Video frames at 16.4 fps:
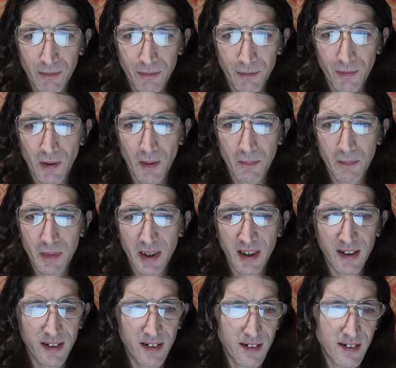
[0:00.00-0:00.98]
From
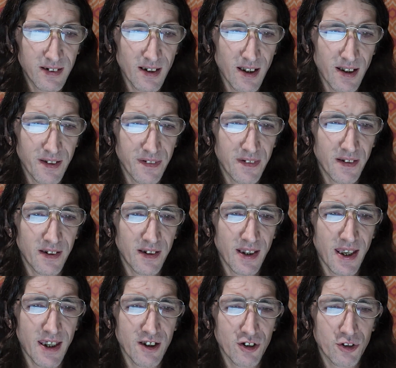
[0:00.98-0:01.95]
inside the
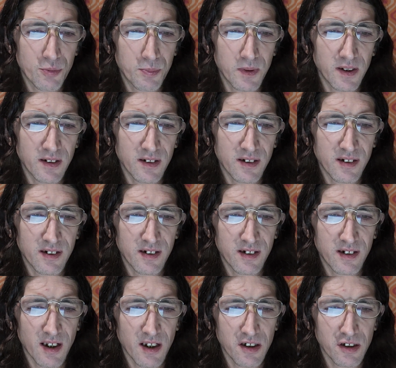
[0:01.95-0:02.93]
Lasby's
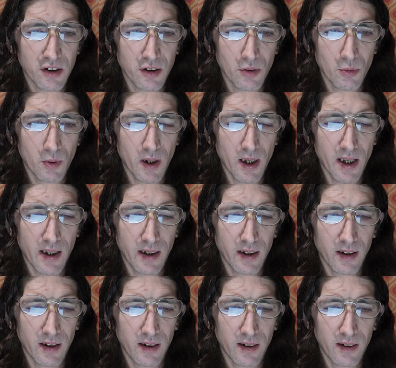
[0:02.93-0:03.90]
station
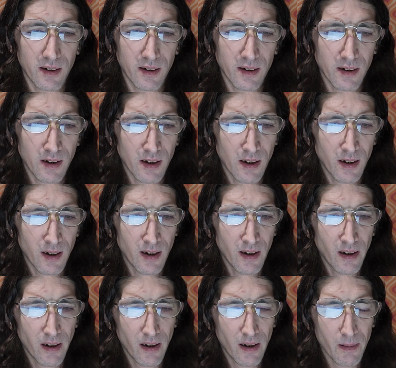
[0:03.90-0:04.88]
wagon,
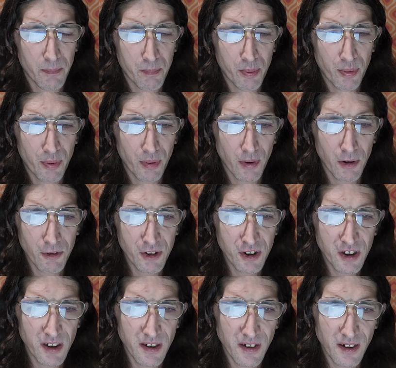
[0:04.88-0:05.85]

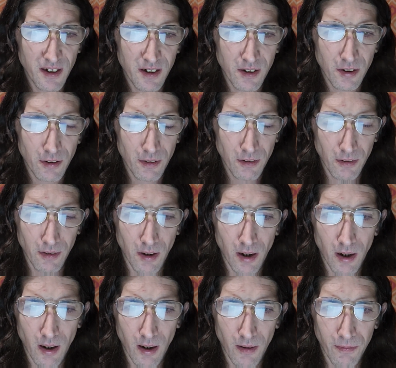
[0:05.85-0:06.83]
approaching the
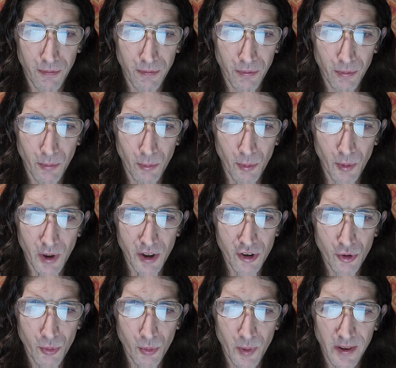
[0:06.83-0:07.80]
turnoff,
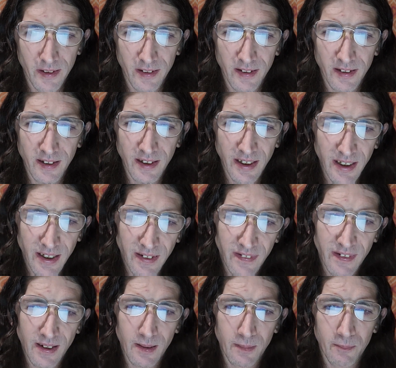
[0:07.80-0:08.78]
which will
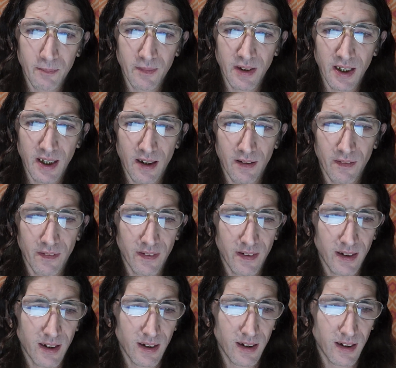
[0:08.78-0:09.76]
lead them down
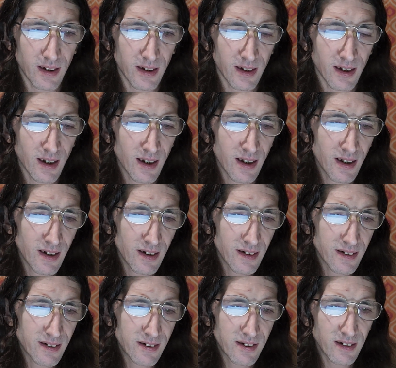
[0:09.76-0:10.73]
the
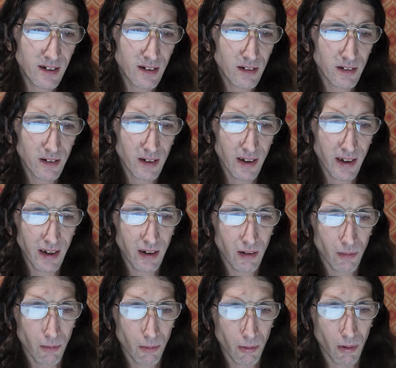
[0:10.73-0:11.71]
single
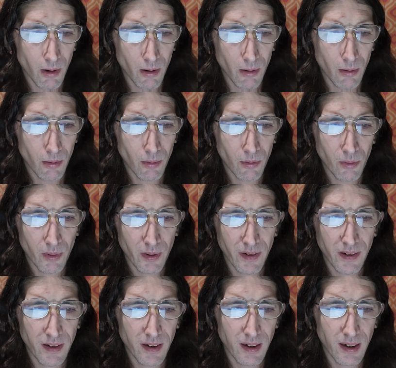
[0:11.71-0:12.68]
lane road with
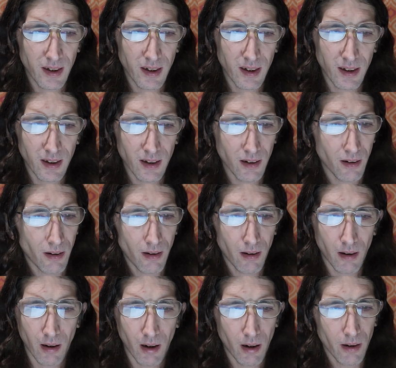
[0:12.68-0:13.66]
the
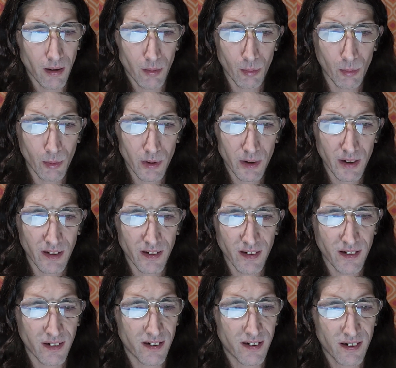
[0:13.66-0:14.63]
odd
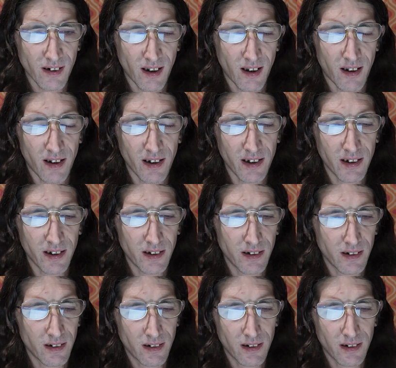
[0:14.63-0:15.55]
wooden sign.